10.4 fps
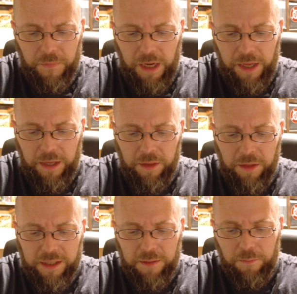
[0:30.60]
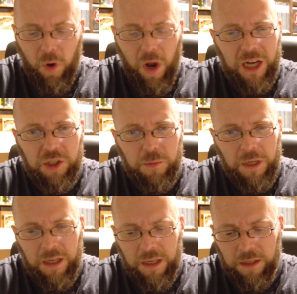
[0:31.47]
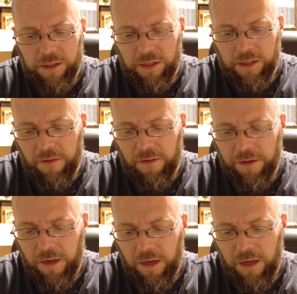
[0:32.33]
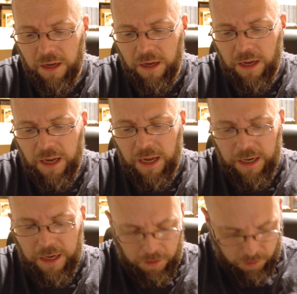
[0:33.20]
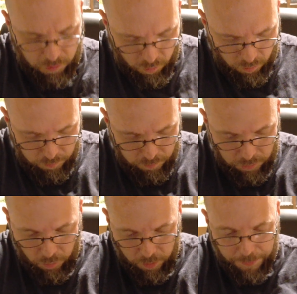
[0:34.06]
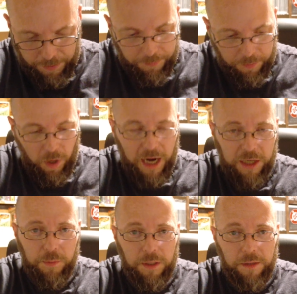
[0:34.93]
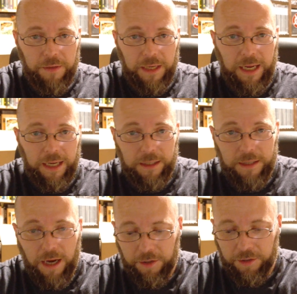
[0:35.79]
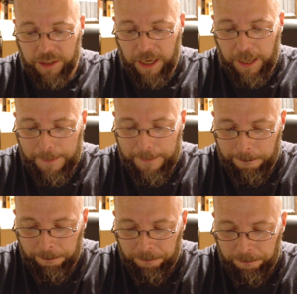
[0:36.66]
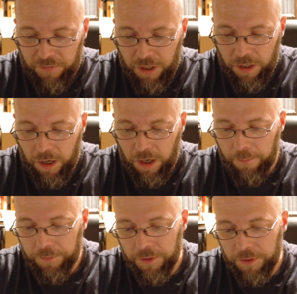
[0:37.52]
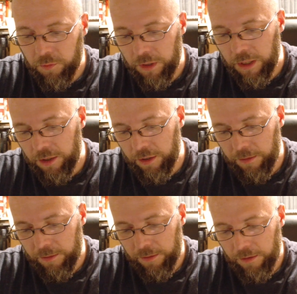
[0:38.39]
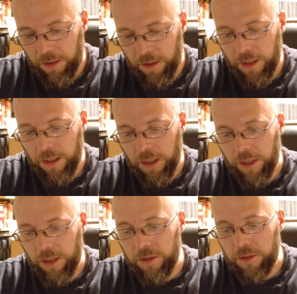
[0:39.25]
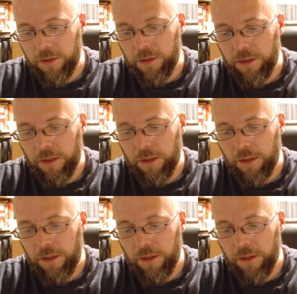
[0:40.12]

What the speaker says: and then like some Watchmen and stuff. And I don't want to pick up the Watchmen if I can't get the entire set. This one here is